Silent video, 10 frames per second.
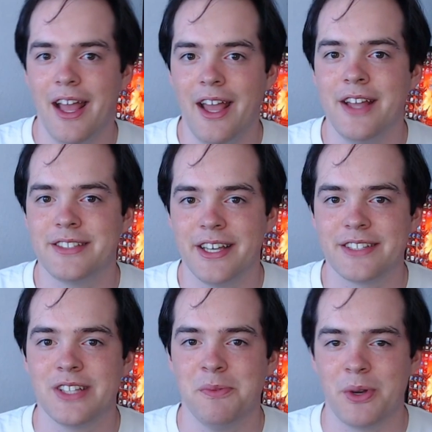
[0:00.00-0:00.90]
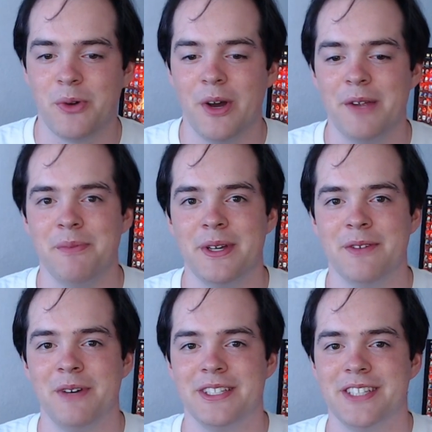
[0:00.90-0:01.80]
it takes up a quite bit of
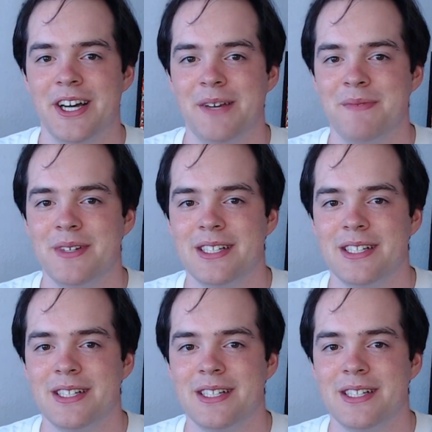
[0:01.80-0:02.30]
my time.